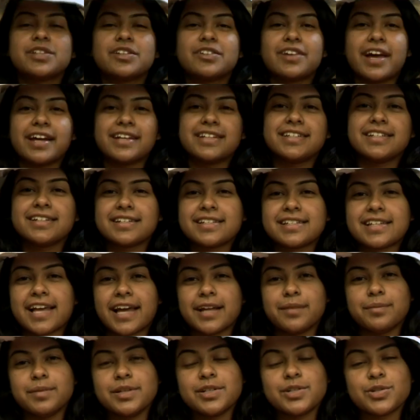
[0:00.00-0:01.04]
a writing
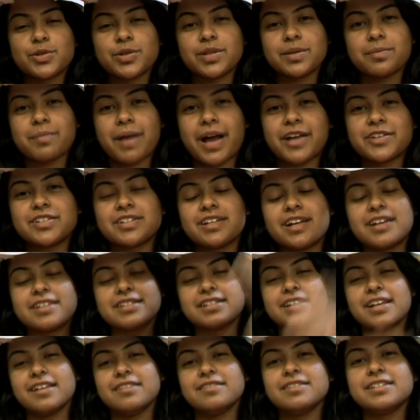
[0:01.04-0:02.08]
assignment to imagine
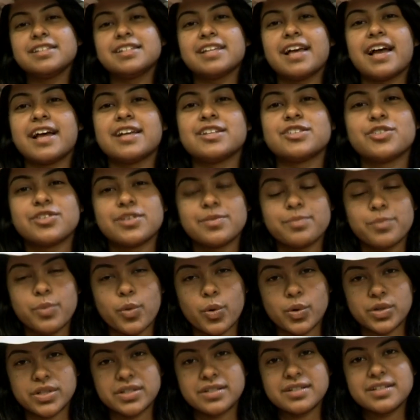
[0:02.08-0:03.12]
ourselves as
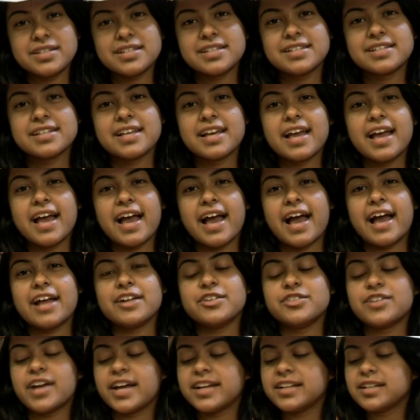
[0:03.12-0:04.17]
reporters
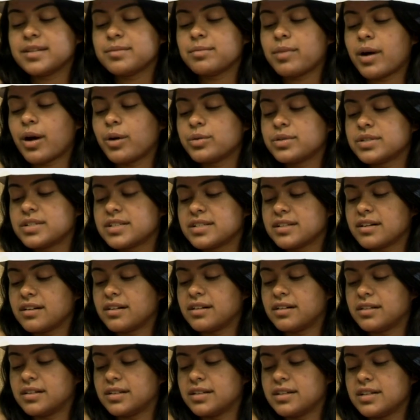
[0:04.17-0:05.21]
and write about
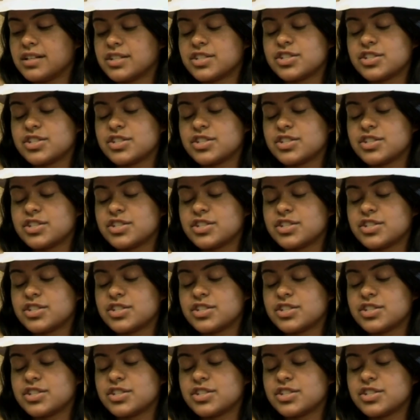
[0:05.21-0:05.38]
a